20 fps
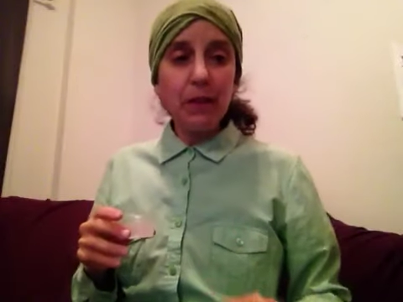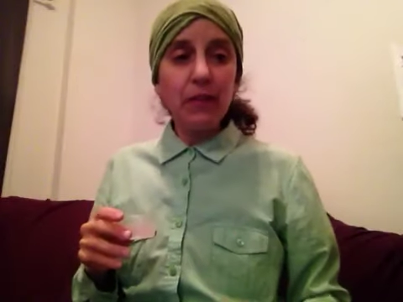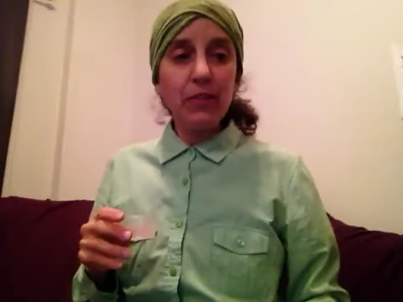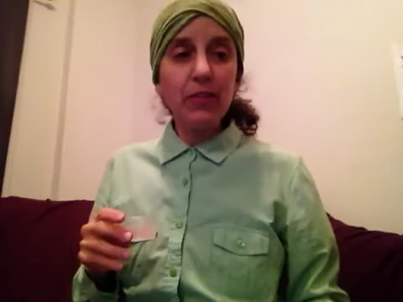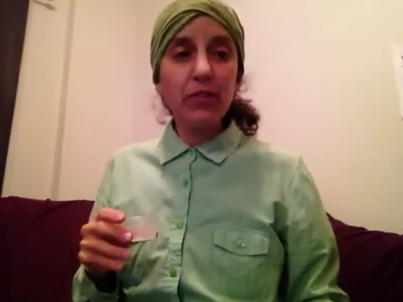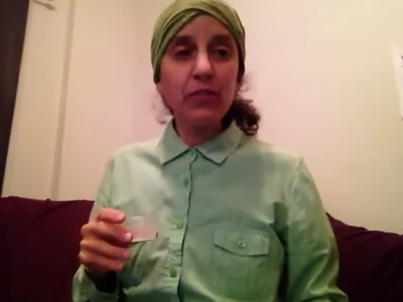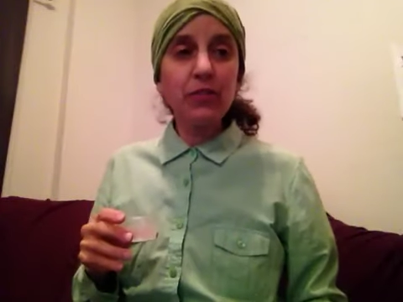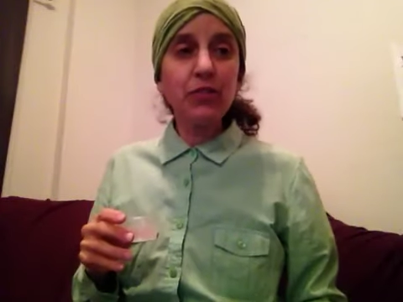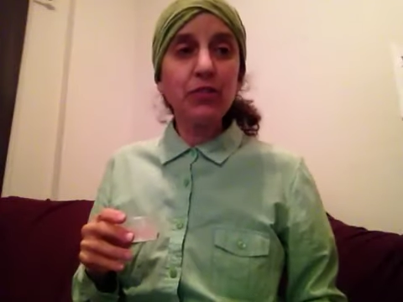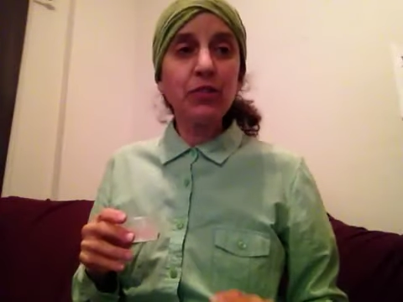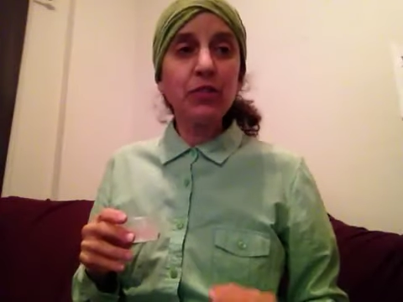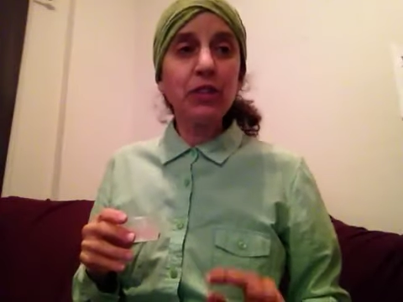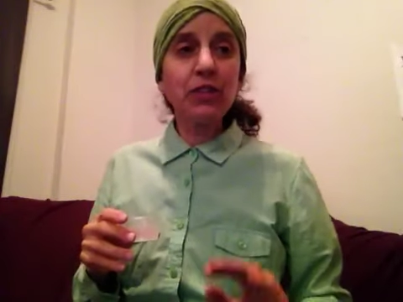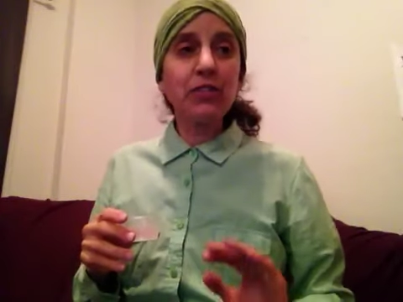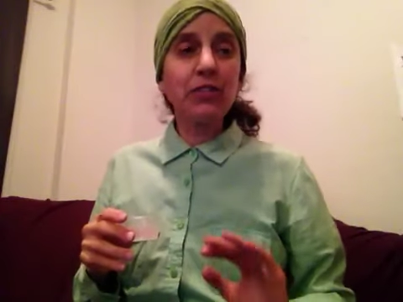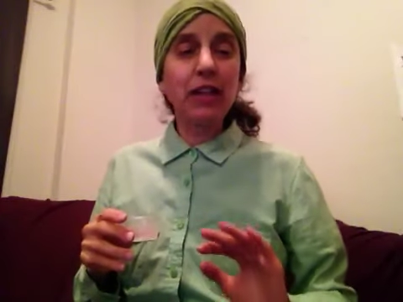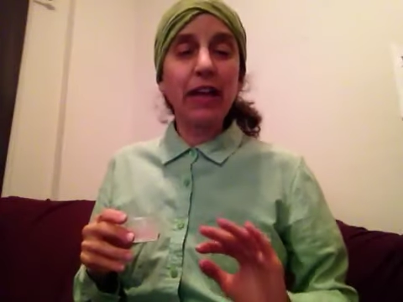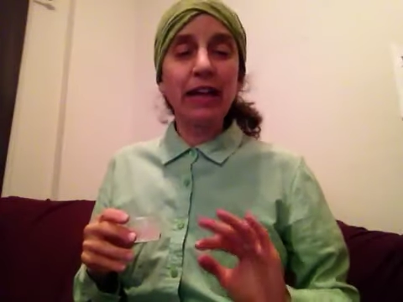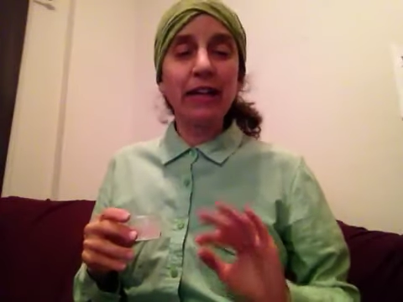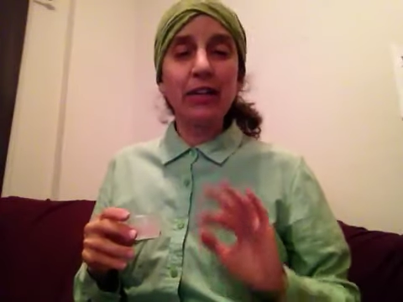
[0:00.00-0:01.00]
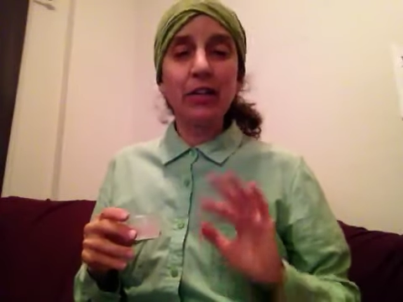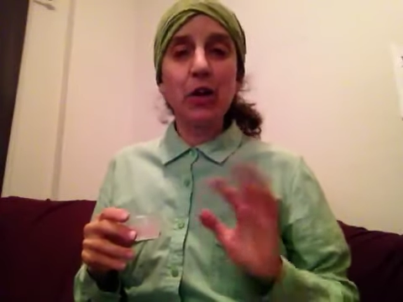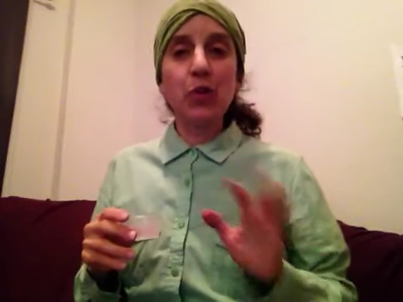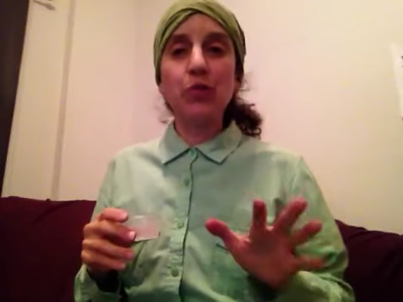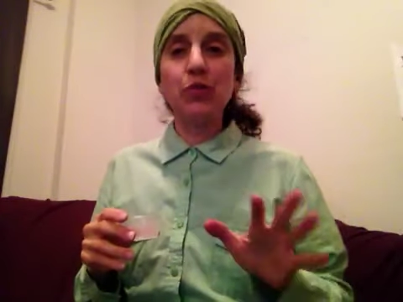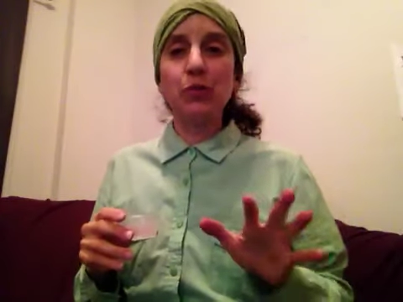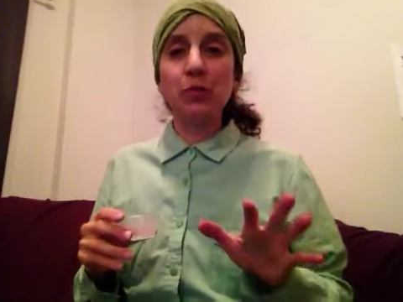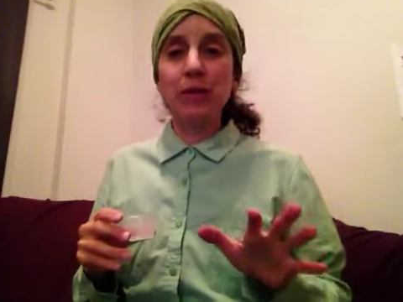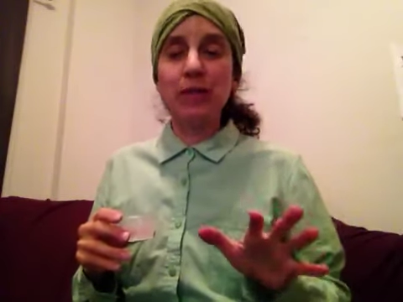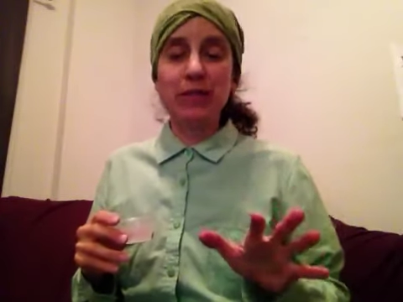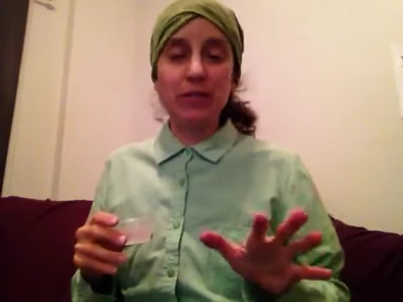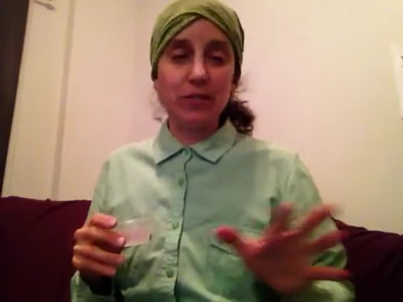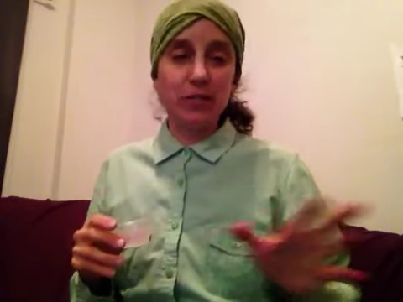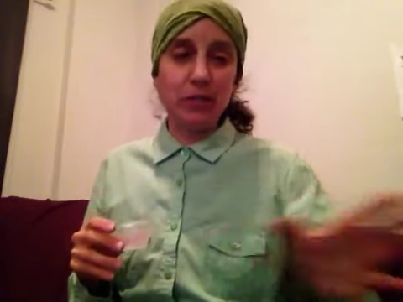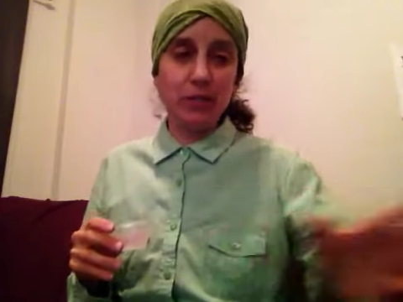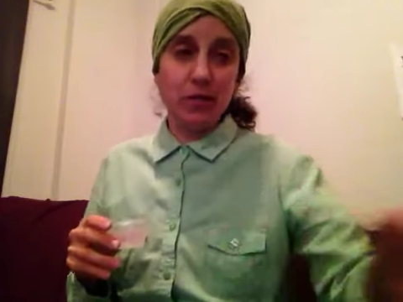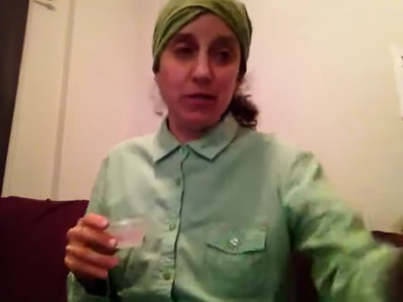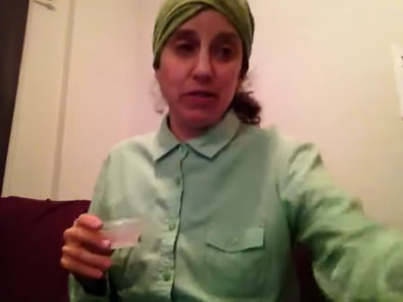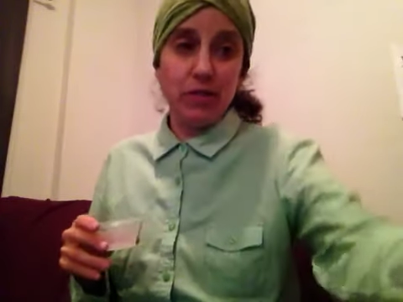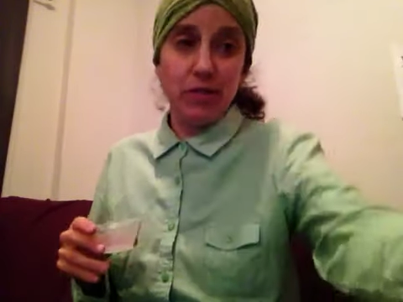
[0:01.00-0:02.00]
this. There's like no sweetness to
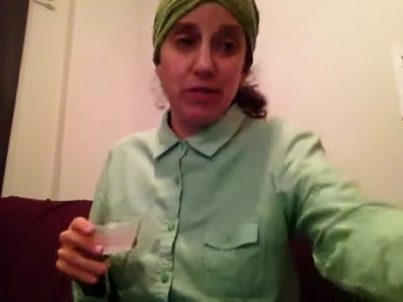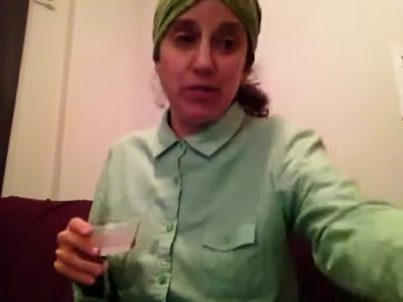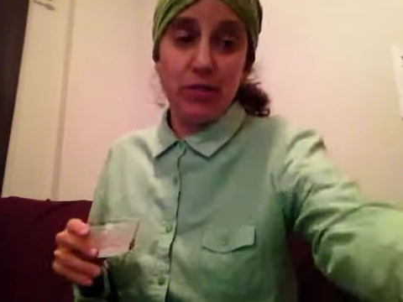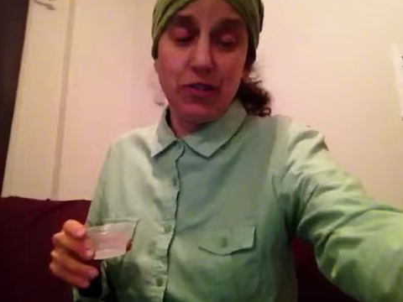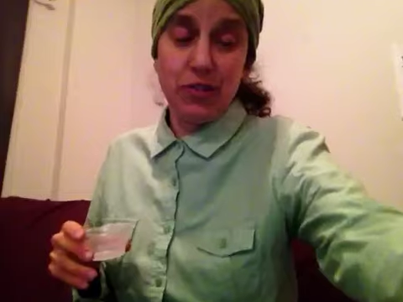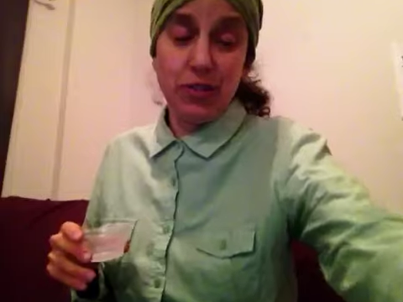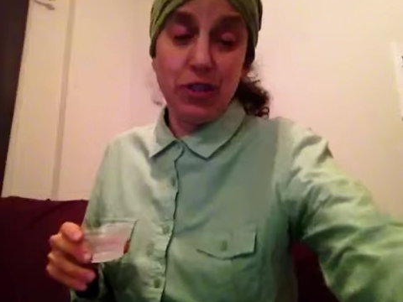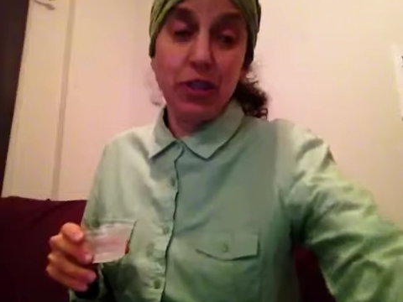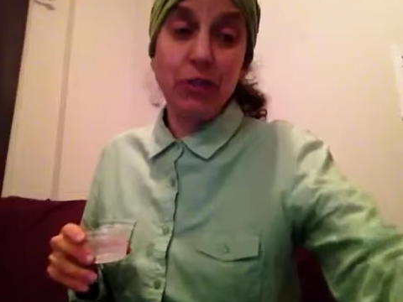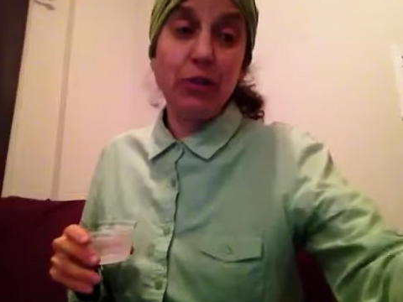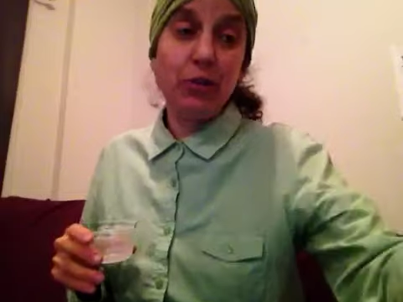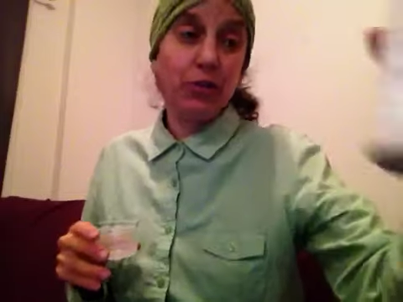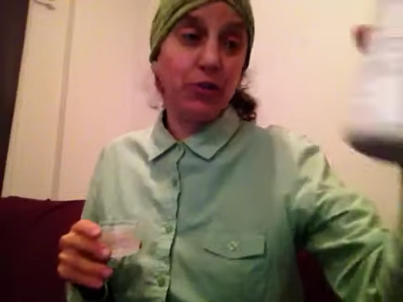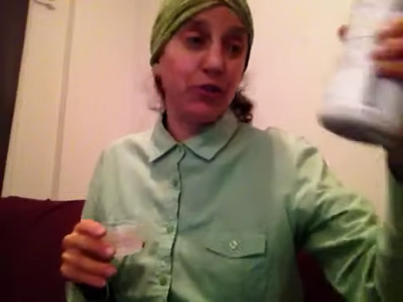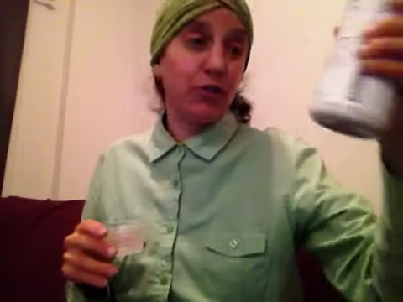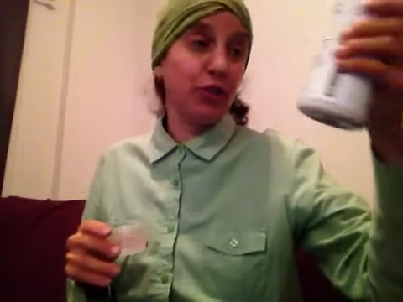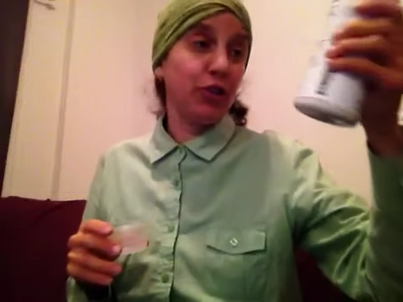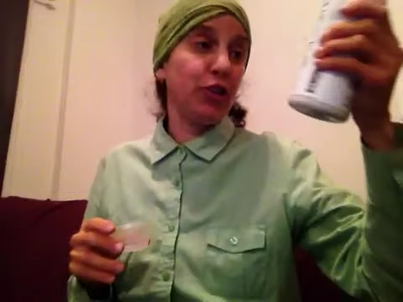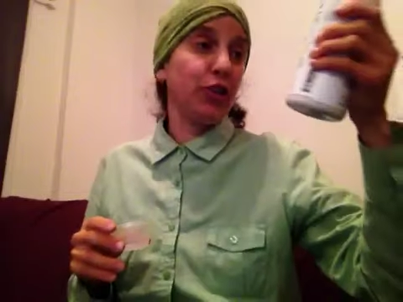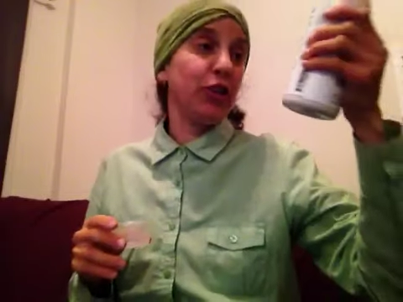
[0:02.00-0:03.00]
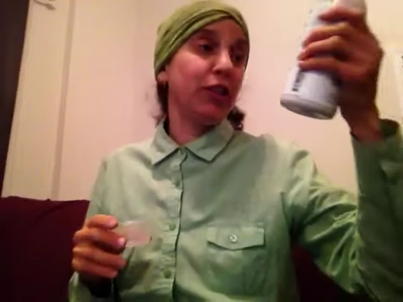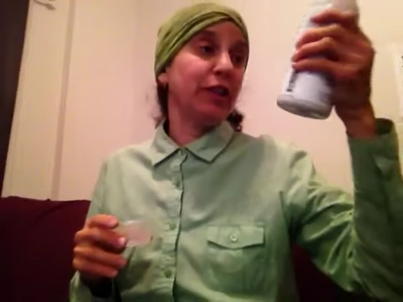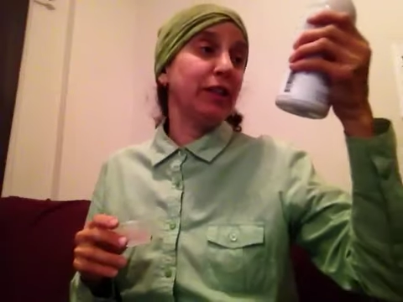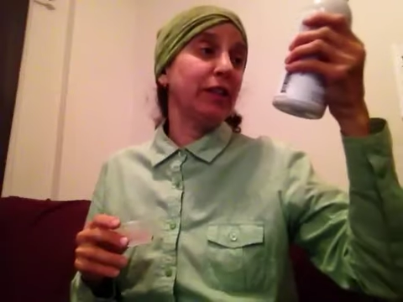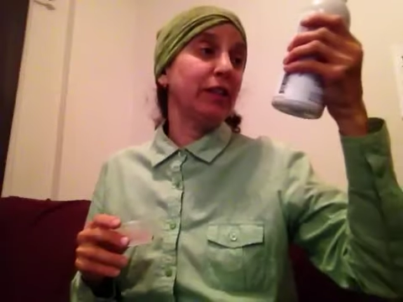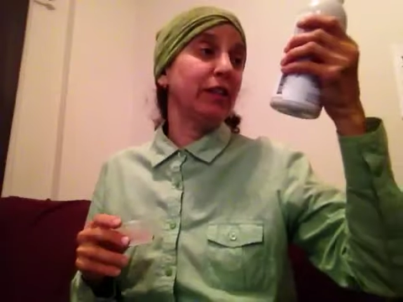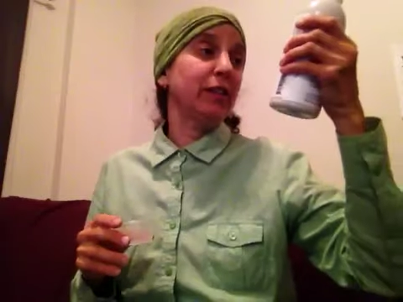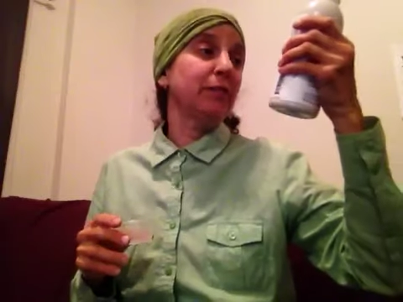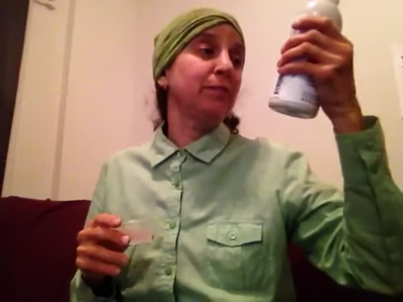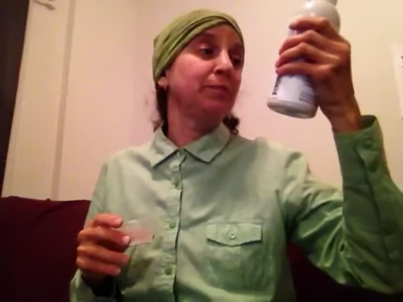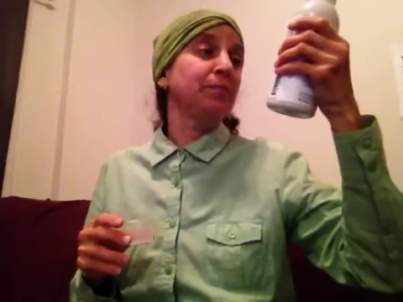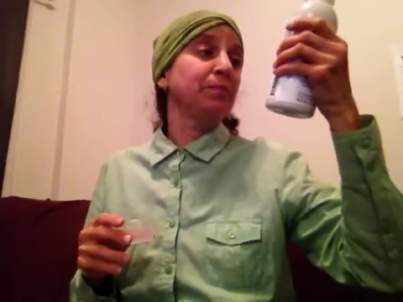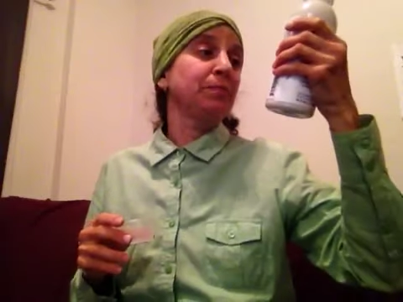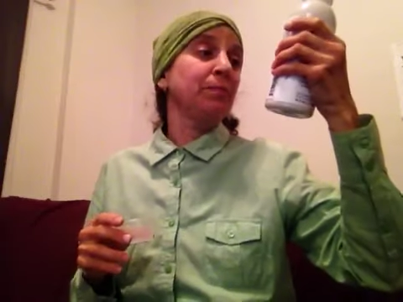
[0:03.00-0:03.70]
it because it's zero sugar in the.